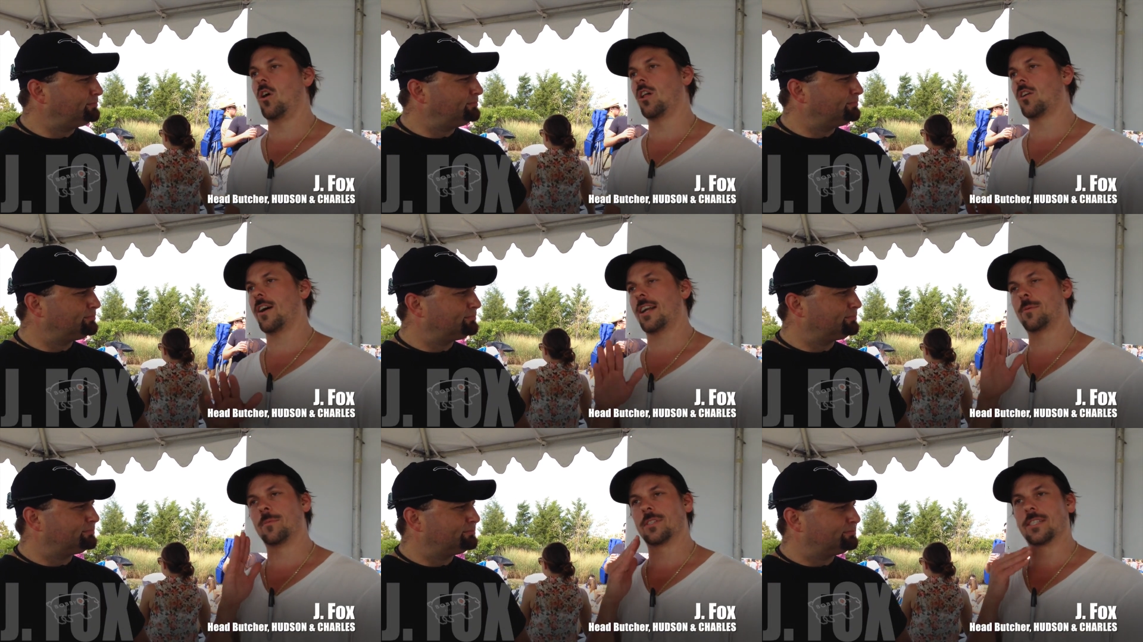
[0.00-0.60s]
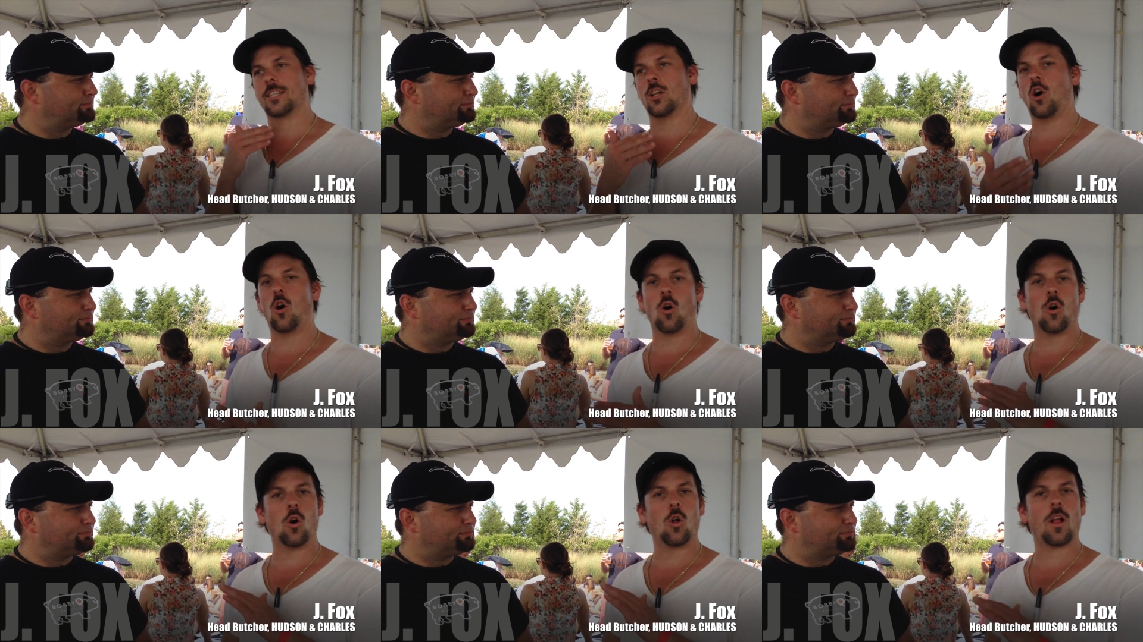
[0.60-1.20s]
Speaker 1: all our animals in
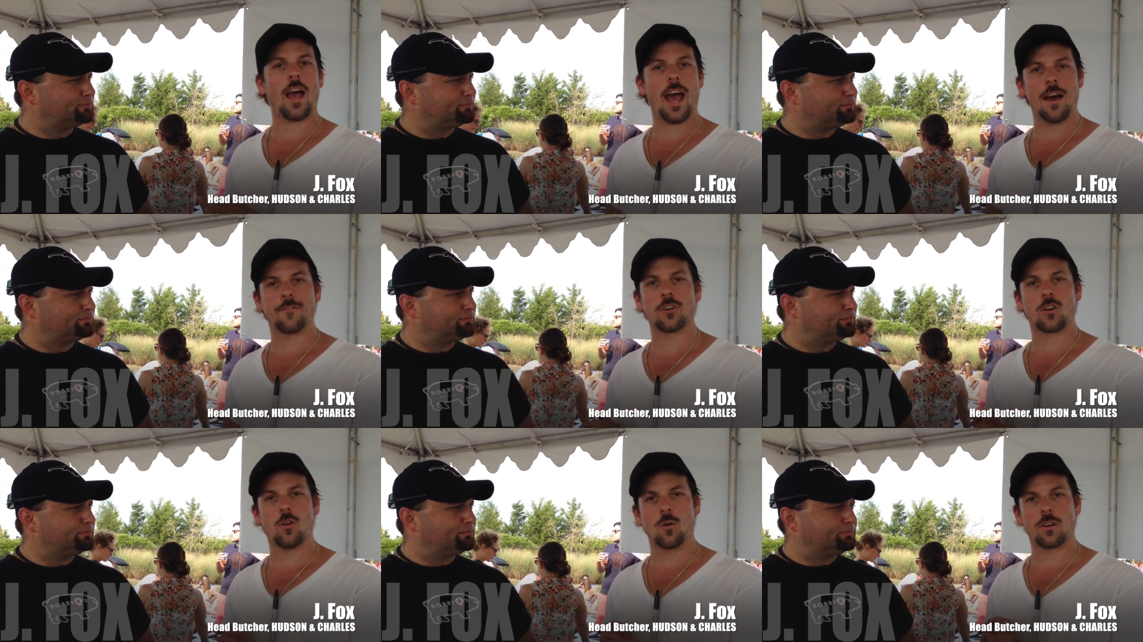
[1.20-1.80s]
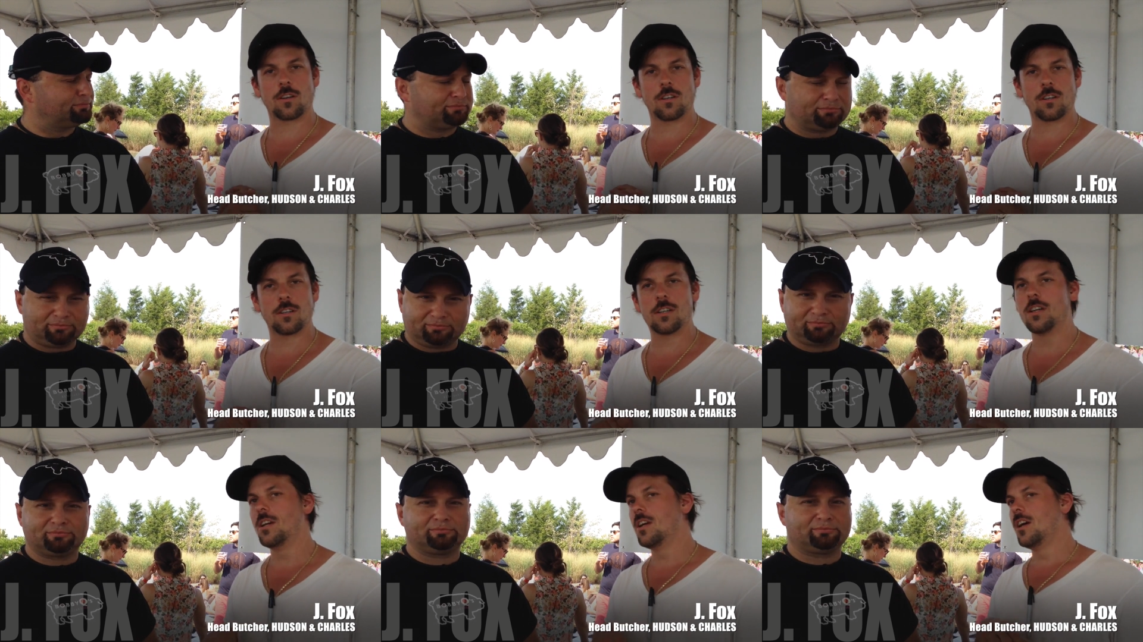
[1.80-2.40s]
whole, half, or quartered
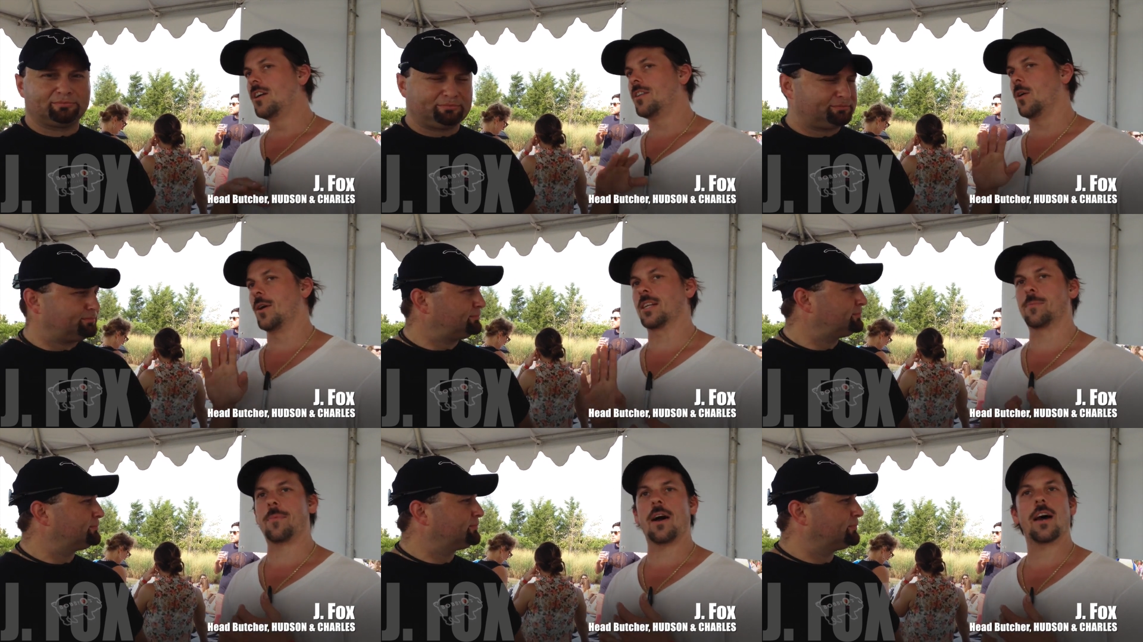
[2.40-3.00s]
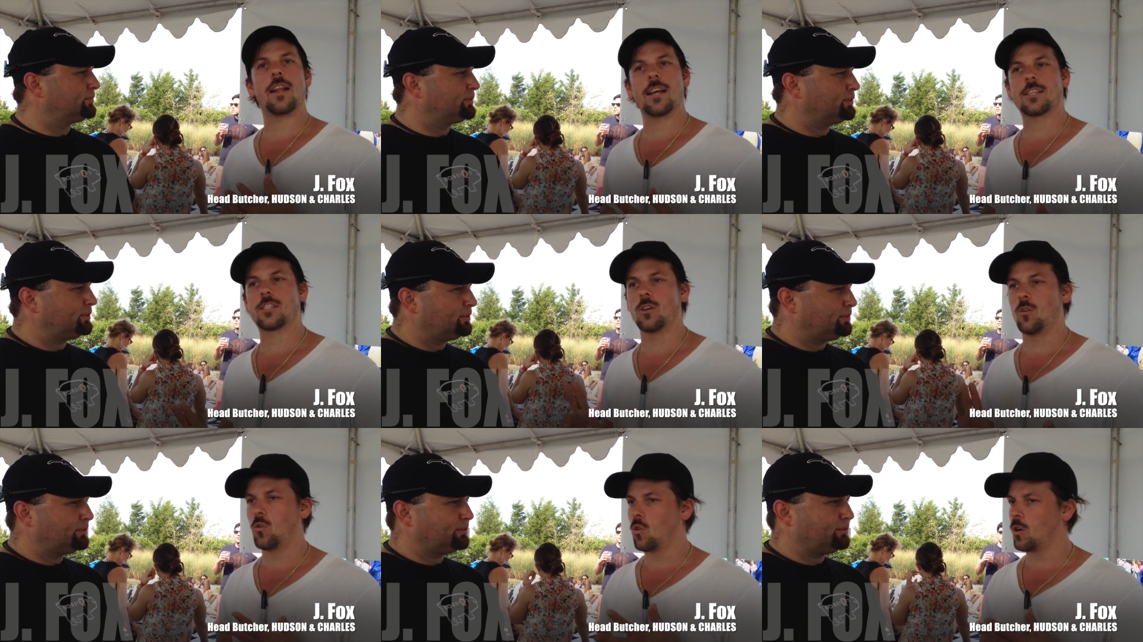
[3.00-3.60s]
no antibiotics, no
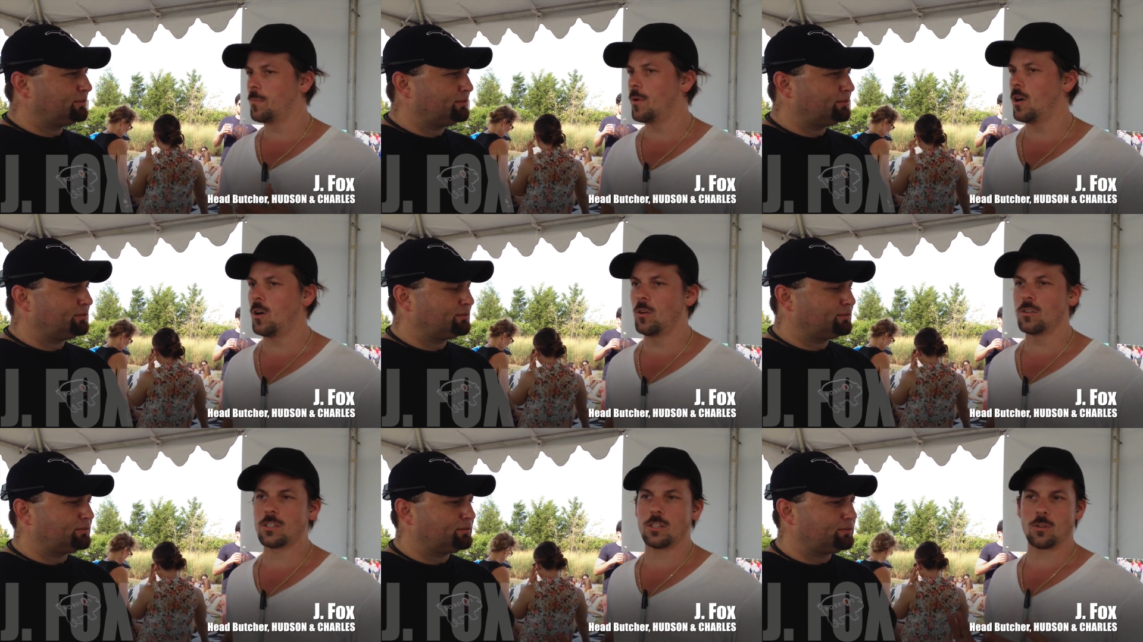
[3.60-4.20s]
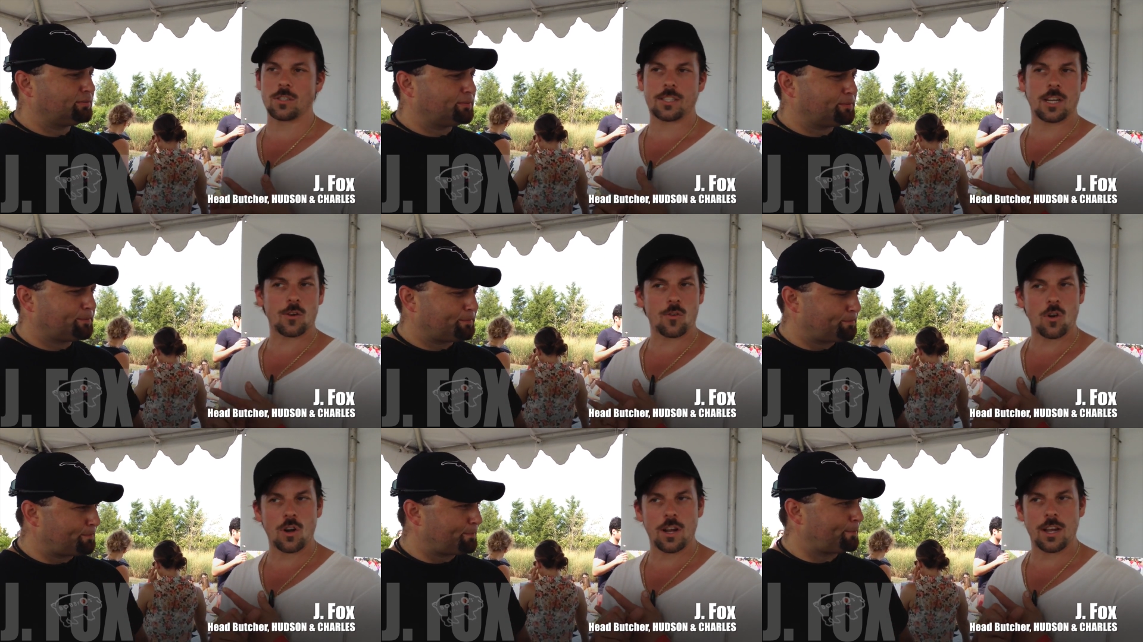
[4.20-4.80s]
hormones, no
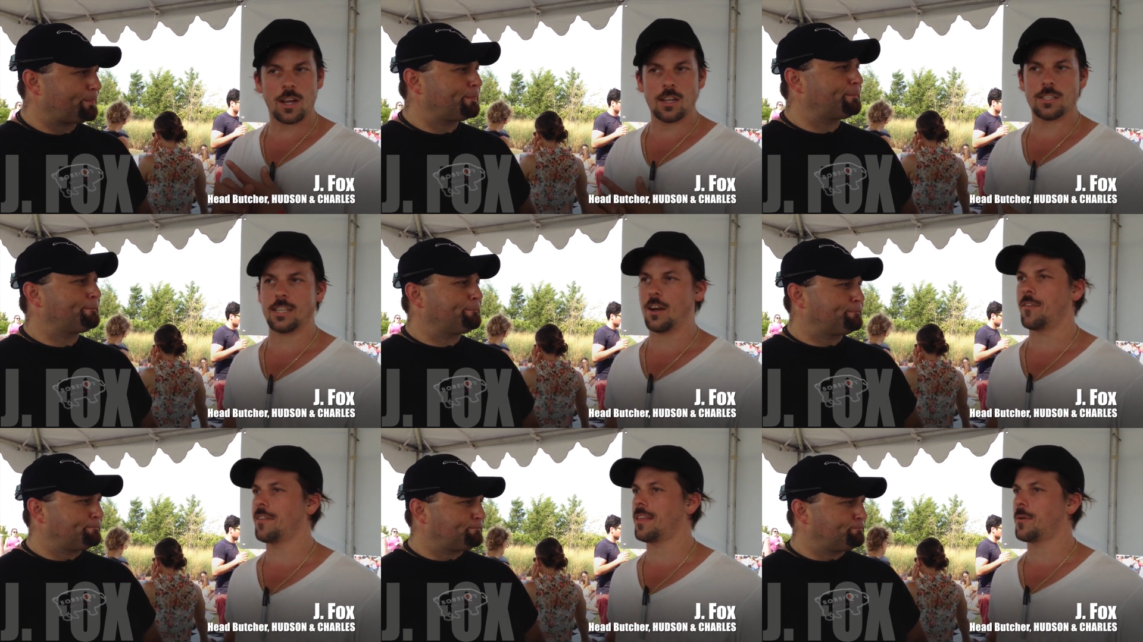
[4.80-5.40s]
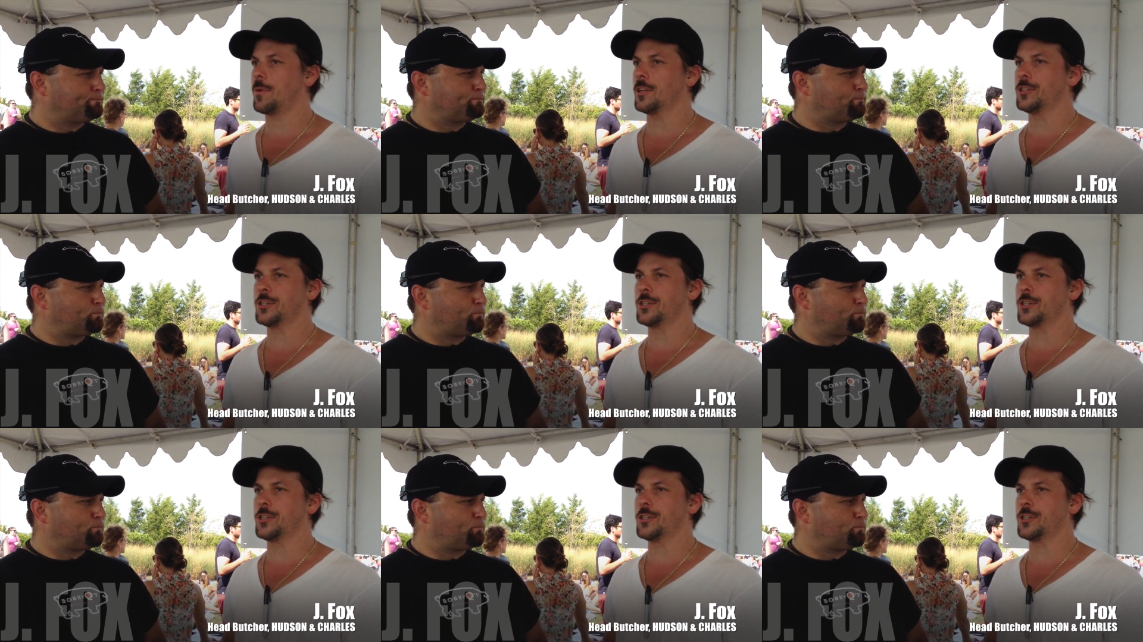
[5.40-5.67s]
steroids. Everything we